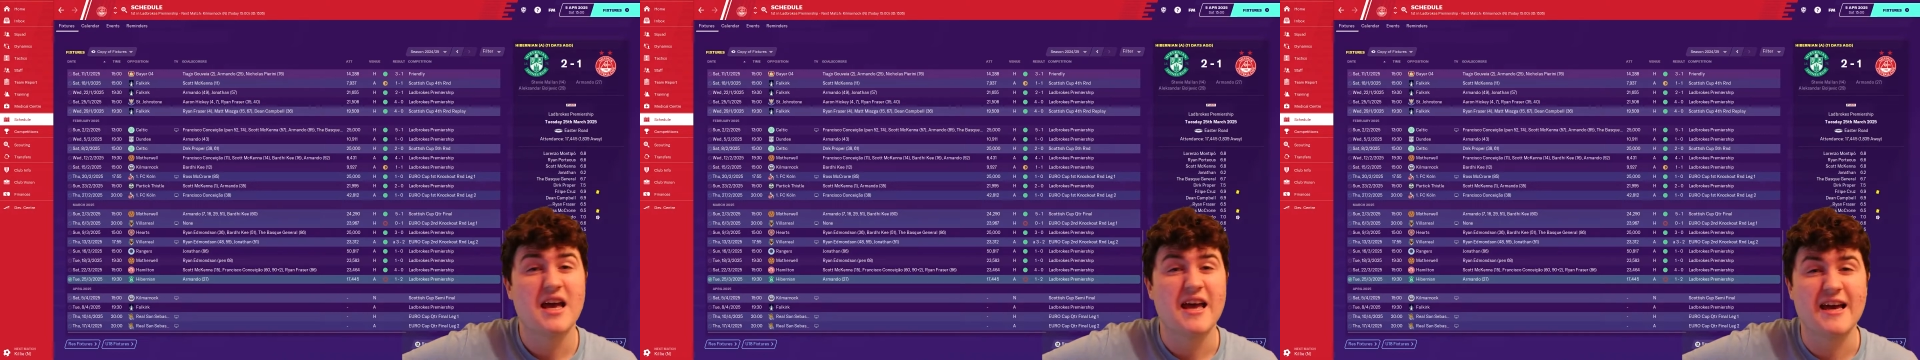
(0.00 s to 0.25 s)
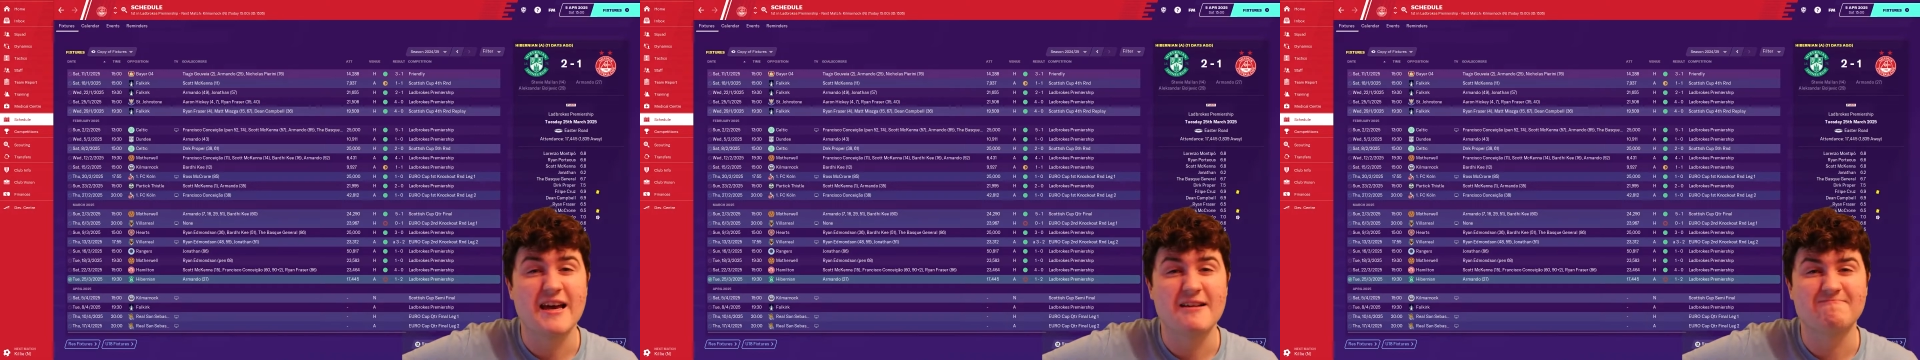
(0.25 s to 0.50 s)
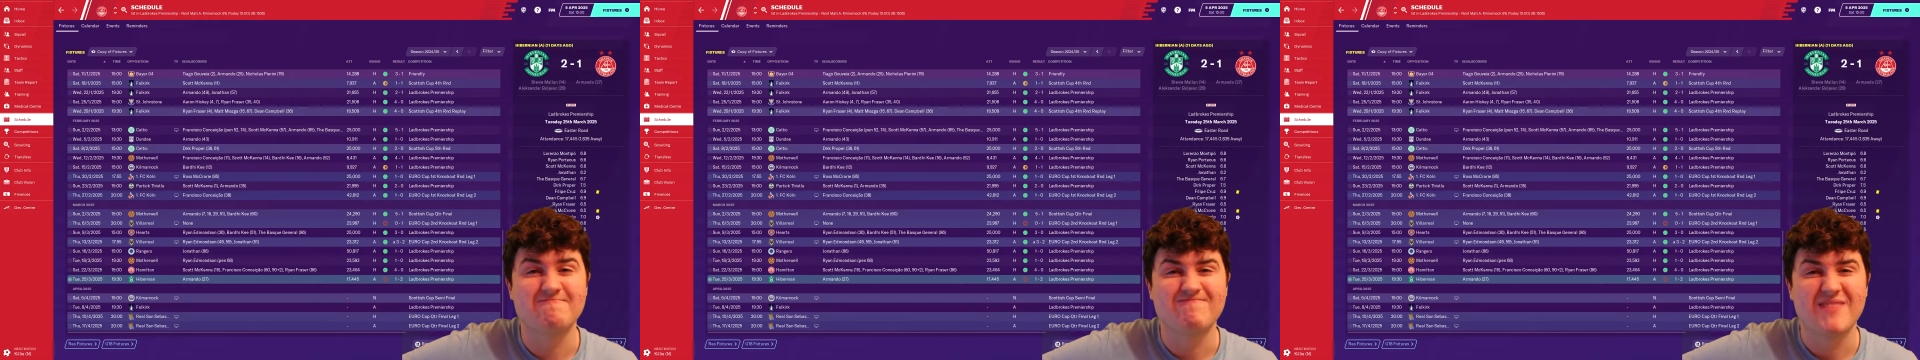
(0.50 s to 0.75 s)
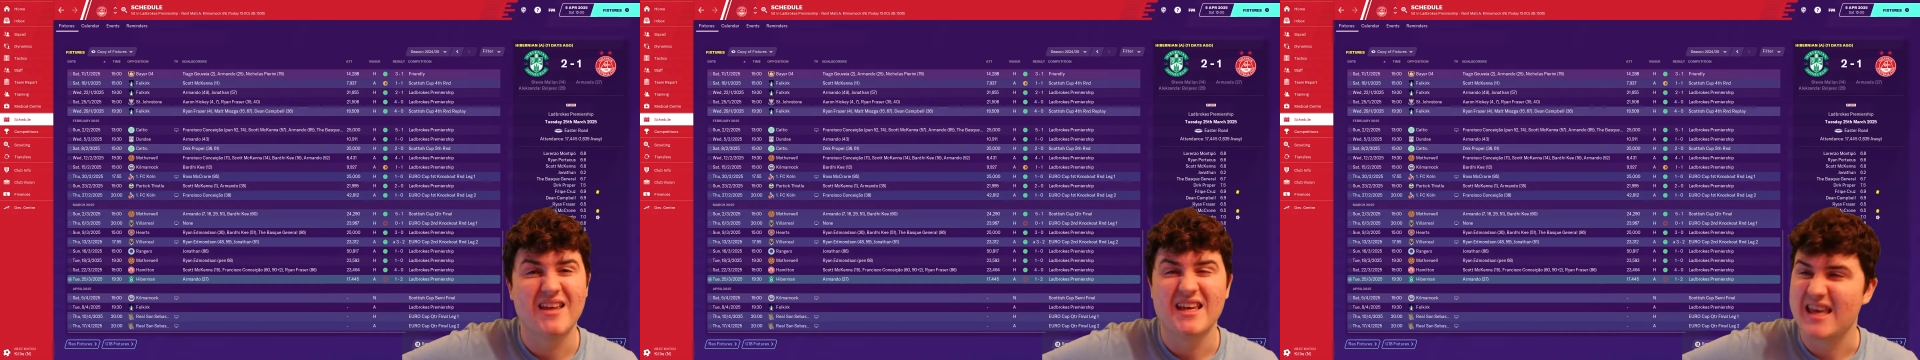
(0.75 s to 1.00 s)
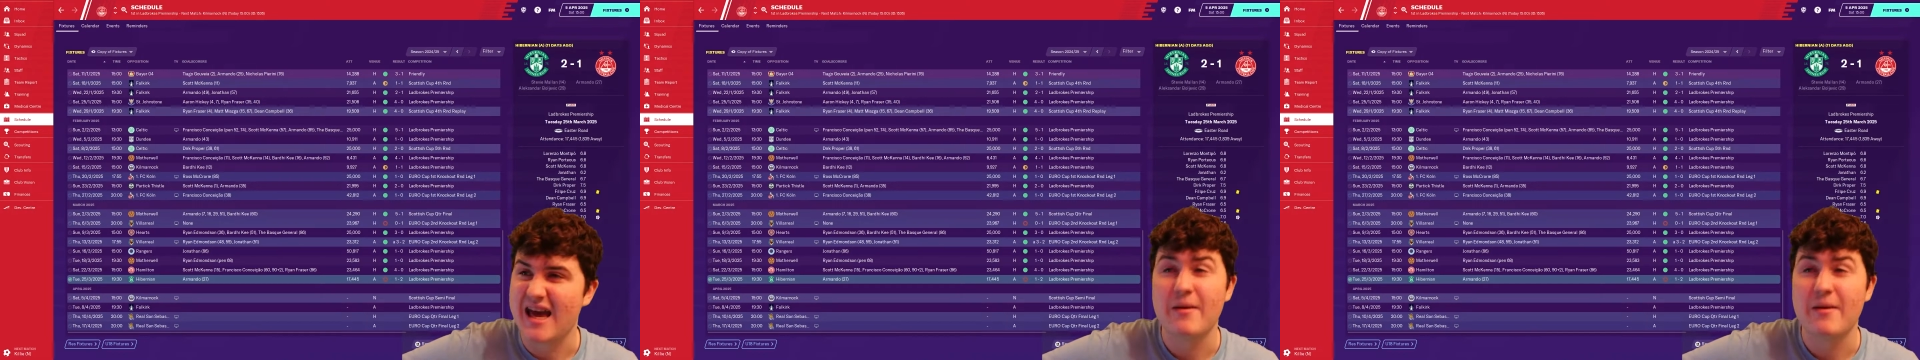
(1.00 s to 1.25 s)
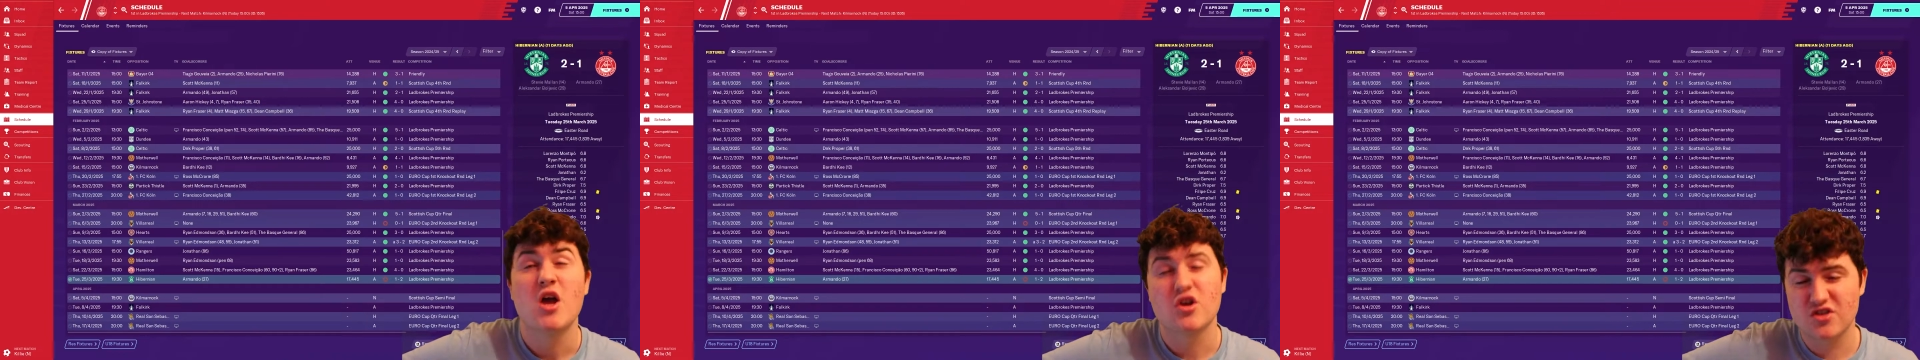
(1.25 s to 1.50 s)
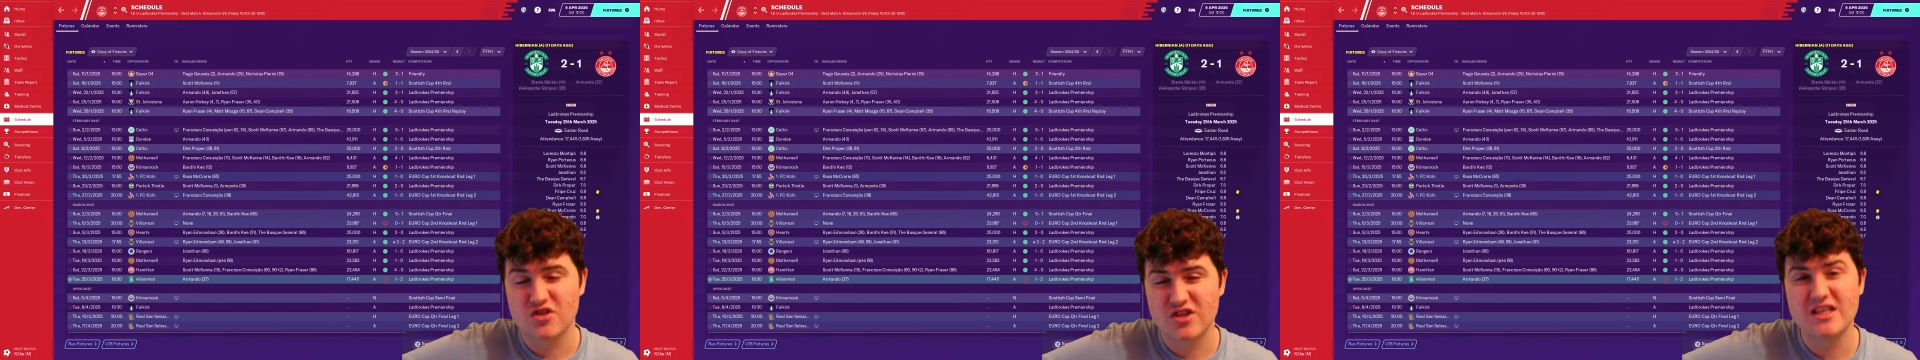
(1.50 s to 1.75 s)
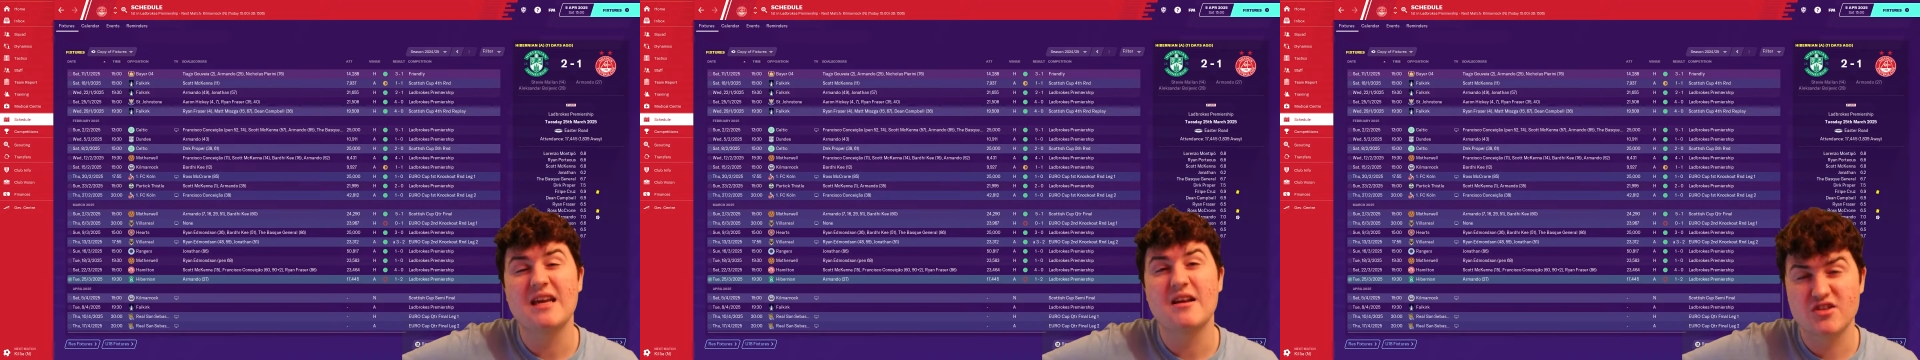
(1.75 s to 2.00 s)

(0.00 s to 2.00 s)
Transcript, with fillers: Um, yeah, you'll see